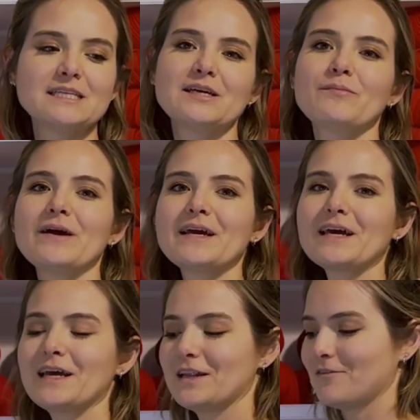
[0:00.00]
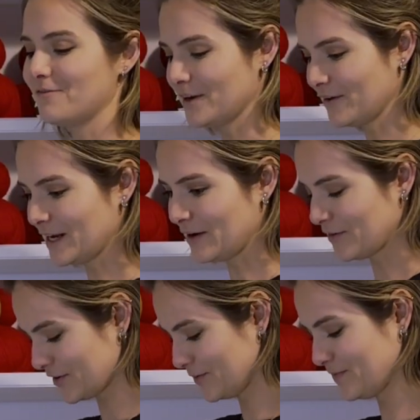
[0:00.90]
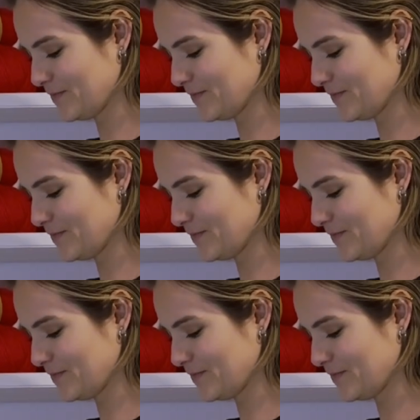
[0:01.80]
take a break and figure it out.